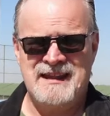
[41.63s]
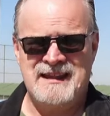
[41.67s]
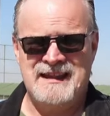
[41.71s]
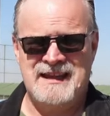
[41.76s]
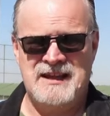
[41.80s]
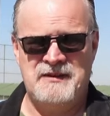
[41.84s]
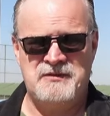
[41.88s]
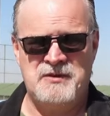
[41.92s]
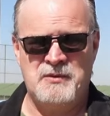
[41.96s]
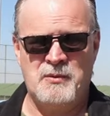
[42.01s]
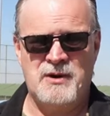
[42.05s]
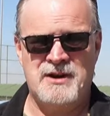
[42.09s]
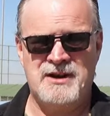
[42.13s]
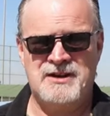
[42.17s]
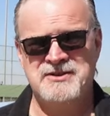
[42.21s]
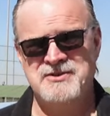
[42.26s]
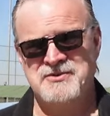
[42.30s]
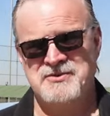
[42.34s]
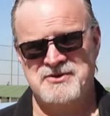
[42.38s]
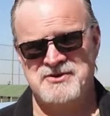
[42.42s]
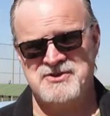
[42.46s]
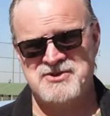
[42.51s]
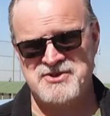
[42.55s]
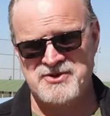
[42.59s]
If you want to do
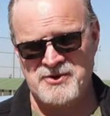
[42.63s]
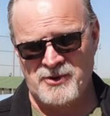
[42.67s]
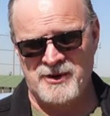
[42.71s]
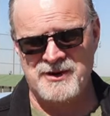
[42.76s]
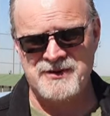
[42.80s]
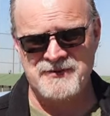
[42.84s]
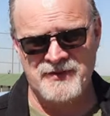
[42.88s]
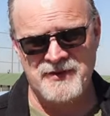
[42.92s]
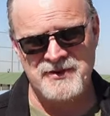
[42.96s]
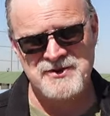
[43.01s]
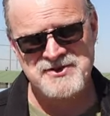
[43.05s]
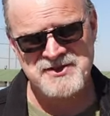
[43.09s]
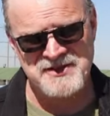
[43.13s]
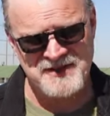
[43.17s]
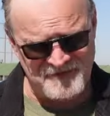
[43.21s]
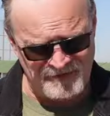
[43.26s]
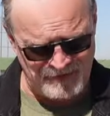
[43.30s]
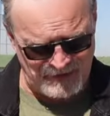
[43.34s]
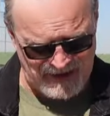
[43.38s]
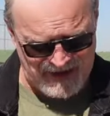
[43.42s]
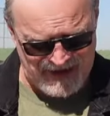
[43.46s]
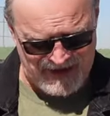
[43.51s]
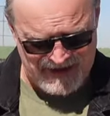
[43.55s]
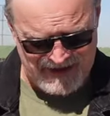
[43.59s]
the short version of
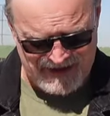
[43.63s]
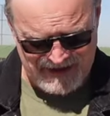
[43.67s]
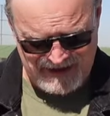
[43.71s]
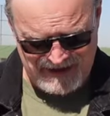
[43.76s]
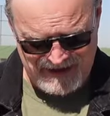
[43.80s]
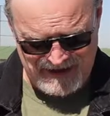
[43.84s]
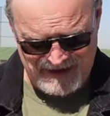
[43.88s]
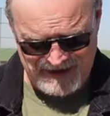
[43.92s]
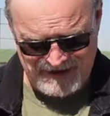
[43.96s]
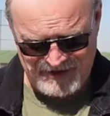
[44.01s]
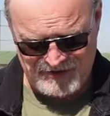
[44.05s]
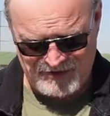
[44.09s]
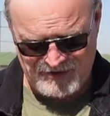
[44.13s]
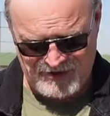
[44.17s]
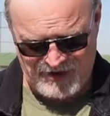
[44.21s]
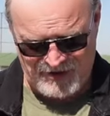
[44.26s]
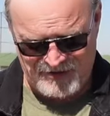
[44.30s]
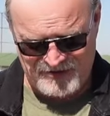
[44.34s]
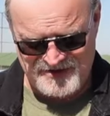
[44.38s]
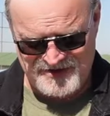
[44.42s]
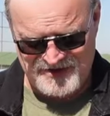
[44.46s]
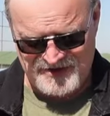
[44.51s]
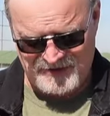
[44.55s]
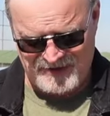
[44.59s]
planning, you
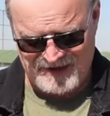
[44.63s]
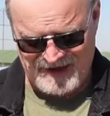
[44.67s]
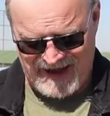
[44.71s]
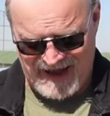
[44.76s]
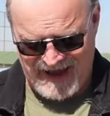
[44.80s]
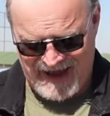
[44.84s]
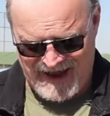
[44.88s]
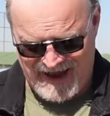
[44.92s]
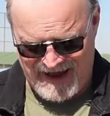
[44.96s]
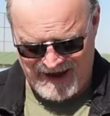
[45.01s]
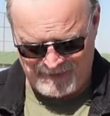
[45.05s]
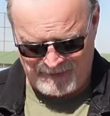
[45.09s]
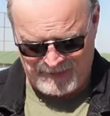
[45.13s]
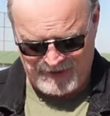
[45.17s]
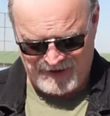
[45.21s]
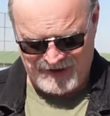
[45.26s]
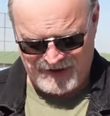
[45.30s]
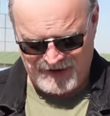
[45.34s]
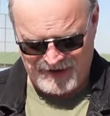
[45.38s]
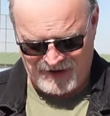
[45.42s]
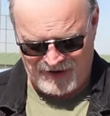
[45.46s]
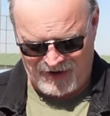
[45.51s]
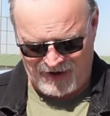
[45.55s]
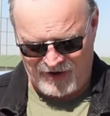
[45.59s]
go to an app
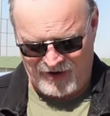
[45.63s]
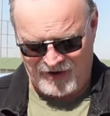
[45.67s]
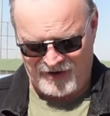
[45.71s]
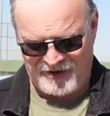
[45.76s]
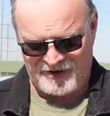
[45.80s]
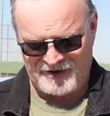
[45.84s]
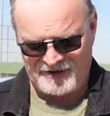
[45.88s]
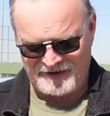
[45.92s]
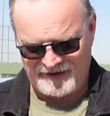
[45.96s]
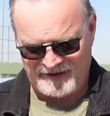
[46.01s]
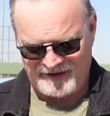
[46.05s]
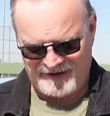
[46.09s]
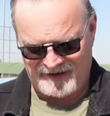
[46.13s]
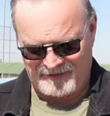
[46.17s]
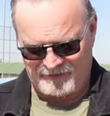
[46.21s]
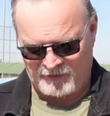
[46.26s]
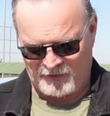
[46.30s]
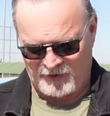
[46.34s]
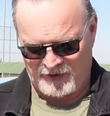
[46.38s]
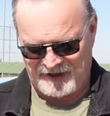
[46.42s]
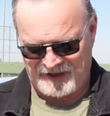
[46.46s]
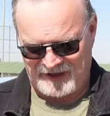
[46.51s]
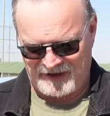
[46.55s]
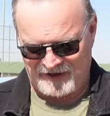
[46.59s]
called, I'm
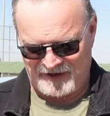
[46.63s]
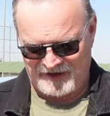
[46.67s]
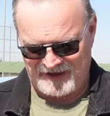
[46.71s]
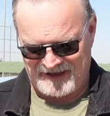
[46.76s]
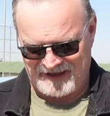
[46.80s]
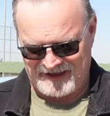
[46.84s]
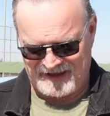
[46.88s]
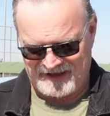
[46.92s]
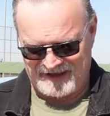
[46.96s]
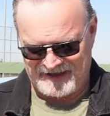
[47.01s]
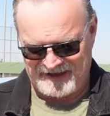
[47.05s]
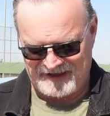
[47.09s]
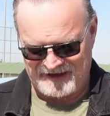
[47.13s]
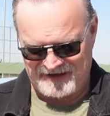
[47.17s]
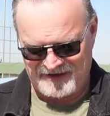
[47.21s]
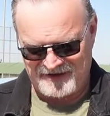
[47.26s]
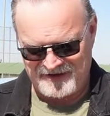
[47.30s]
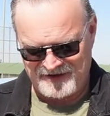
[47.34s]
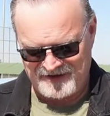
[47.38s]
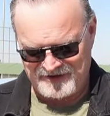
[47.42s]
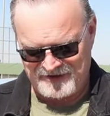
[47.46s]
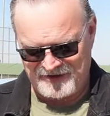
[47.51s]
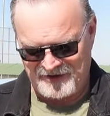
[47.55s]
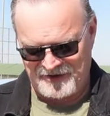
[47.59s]
working on getting it here,
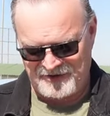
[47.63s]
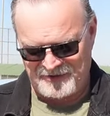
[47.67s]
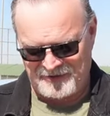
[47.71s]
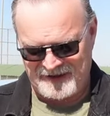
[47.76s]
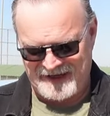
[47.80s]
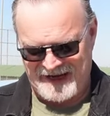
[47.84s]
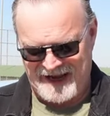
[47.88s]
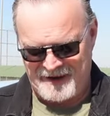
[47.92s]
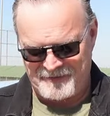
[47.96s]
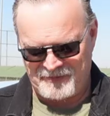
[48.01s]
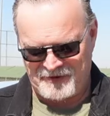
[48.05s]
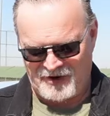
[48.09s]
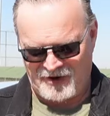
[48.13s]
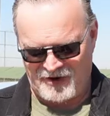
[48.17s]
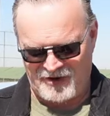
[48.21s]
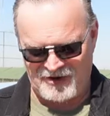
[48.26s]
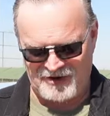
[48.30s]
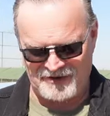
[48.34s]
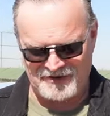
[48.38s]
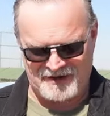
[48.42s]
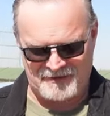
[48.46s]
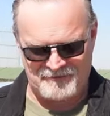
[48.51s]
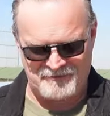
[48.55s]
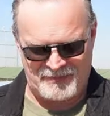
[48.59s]
you go to an app
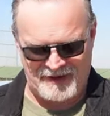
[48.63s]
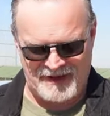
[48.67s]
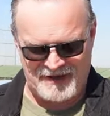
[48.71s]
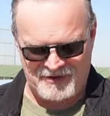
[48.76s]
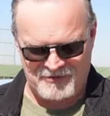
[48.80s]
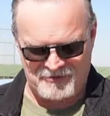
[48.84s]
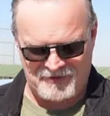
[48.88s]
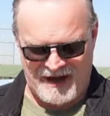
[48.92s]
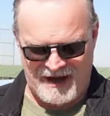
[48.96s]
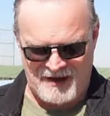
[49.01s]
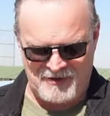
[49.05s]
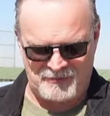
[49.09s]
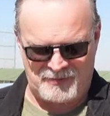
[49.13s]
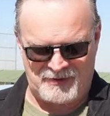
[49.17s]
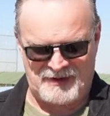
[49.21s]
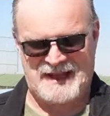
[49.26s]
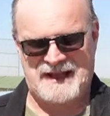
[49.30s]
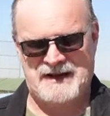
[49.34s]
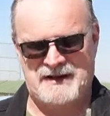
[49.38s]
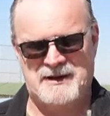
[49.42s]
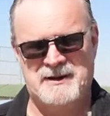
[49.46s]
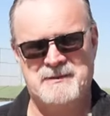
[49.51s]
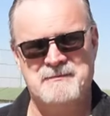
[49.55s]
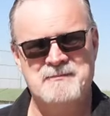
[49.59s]
called a Better Route
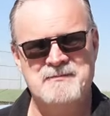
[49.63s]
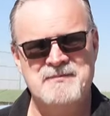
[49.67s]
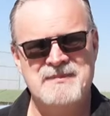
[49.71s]
Planner.